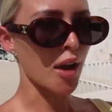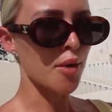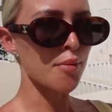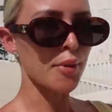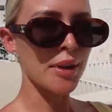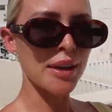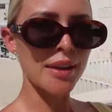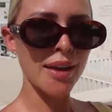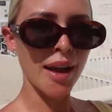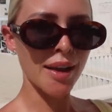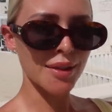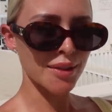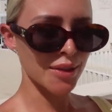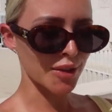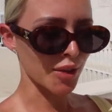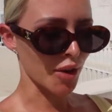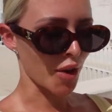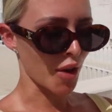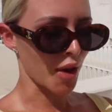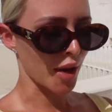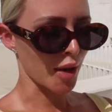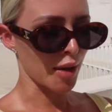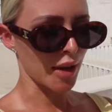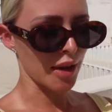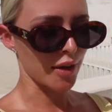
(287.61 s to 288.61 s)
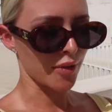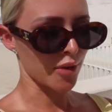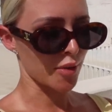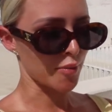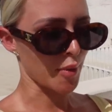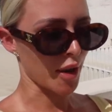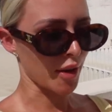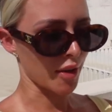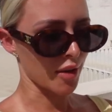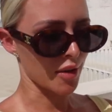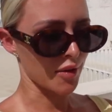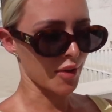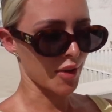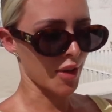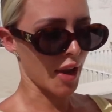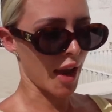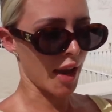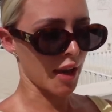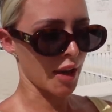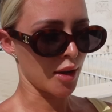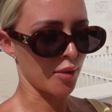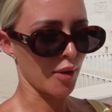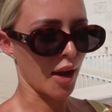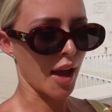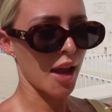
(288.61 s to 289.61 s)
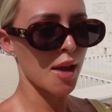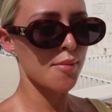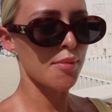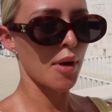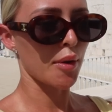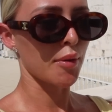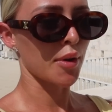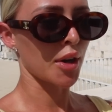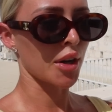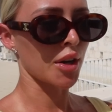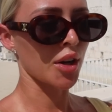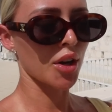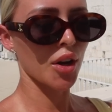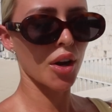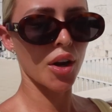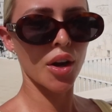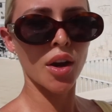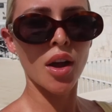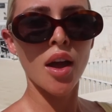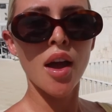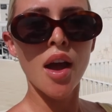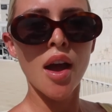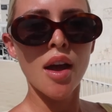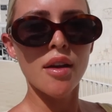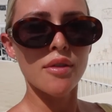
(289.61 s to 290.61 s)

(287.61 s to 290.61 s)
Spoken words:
I'll bring you guys along and give you my review anyway, but we're gonna go